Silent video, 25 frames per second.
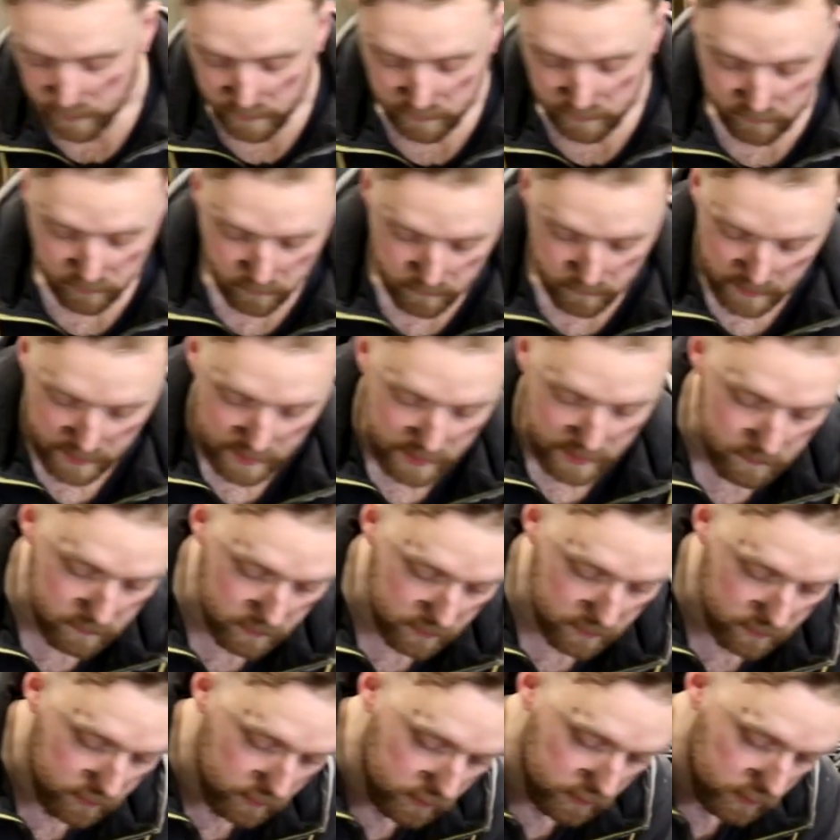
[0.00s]
And to be
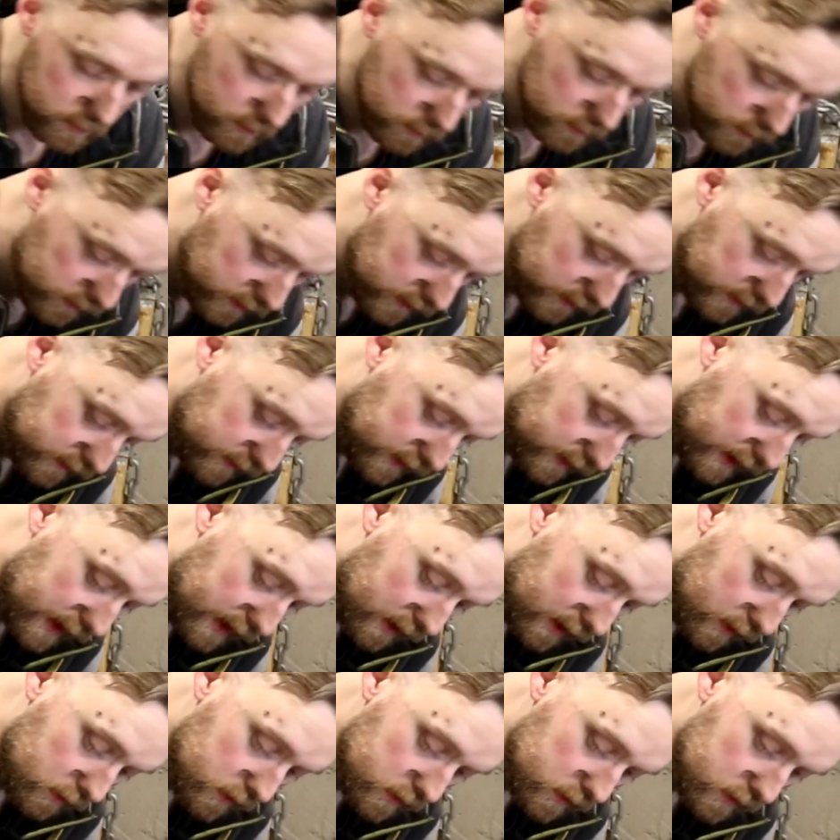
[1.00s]
able to use this
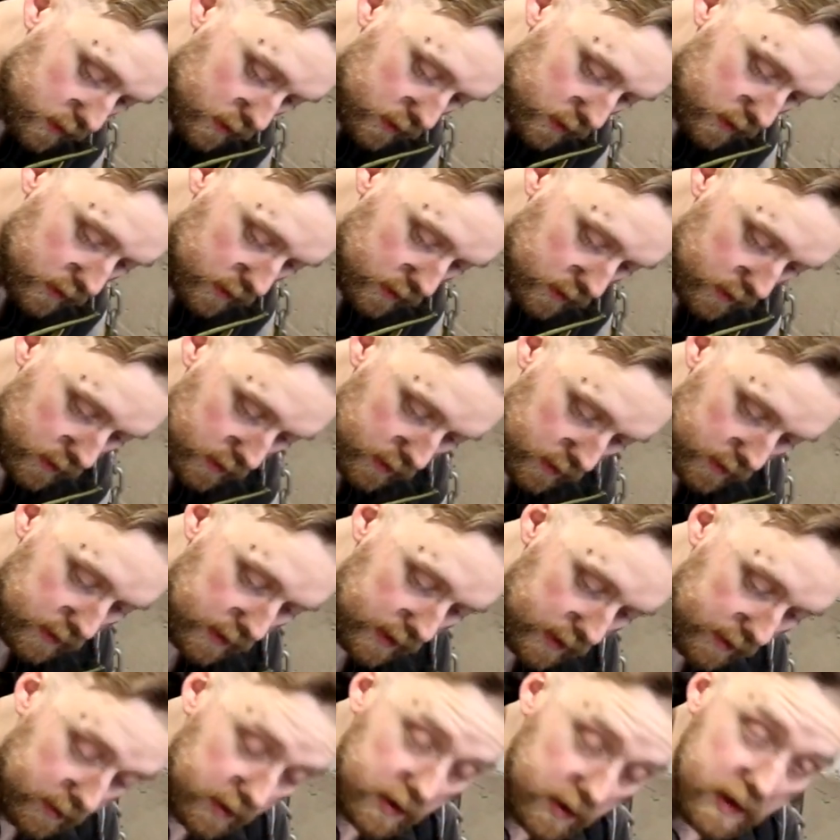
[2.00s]
now,
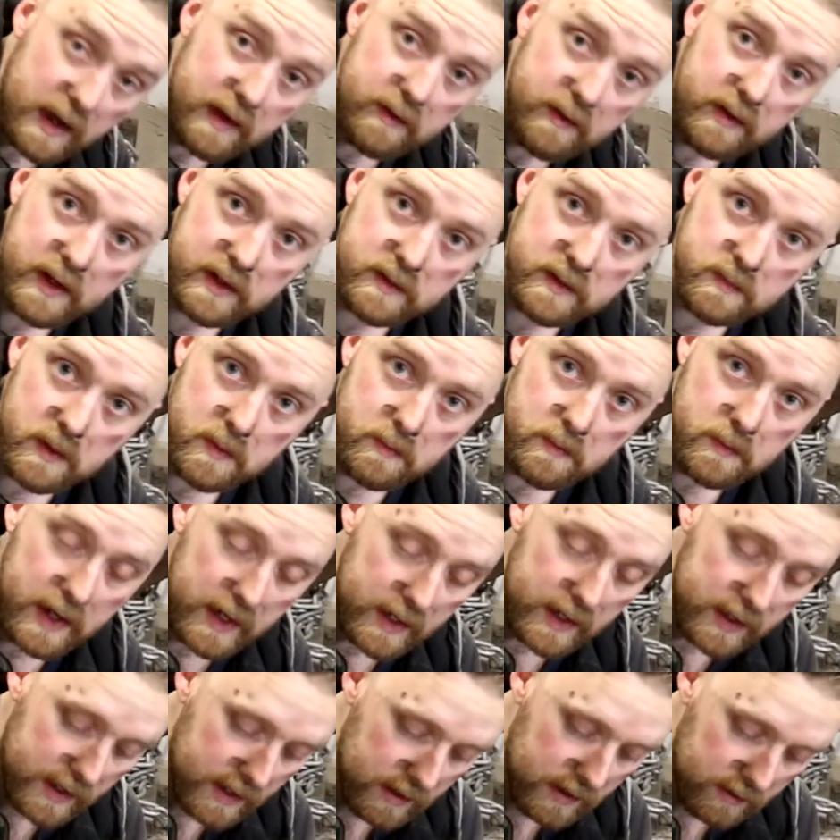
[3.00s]
I'm gonna have it as my
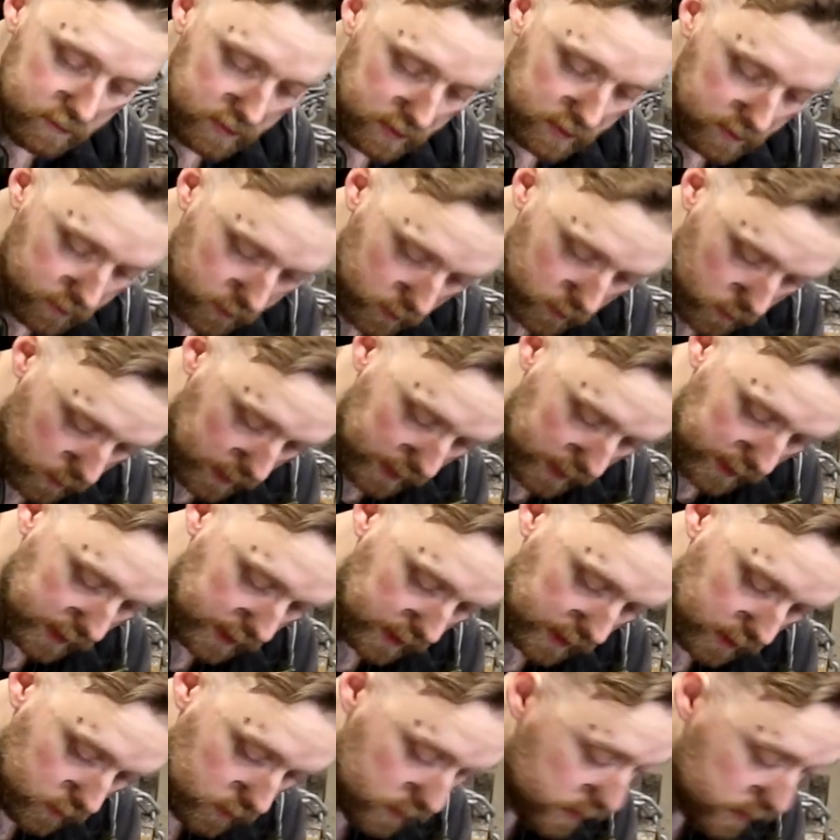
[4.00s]
main anvil for a while
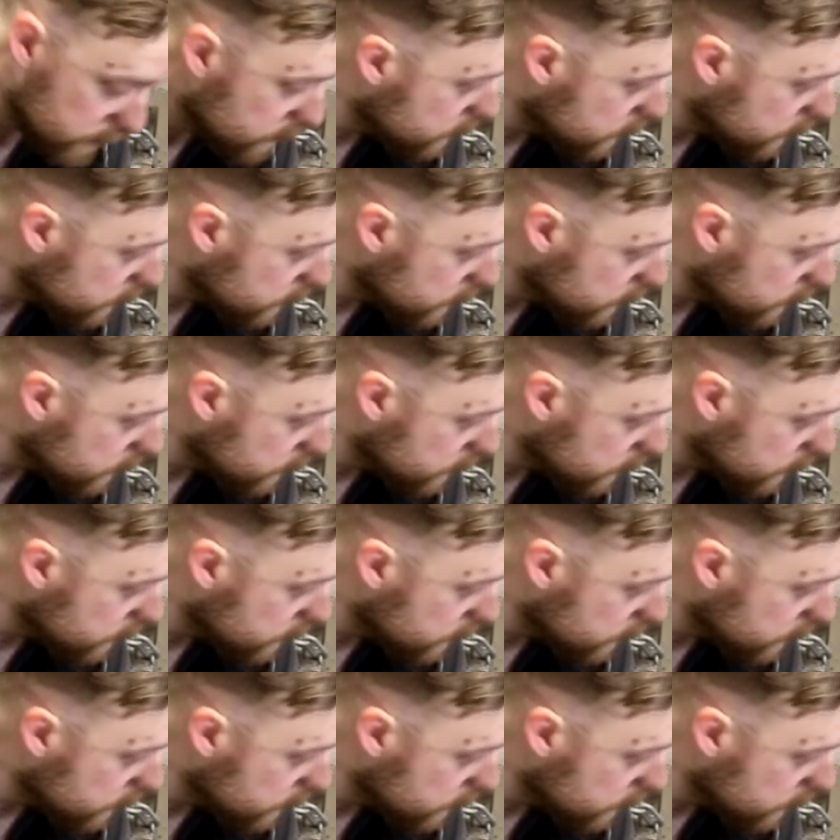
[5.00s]
now.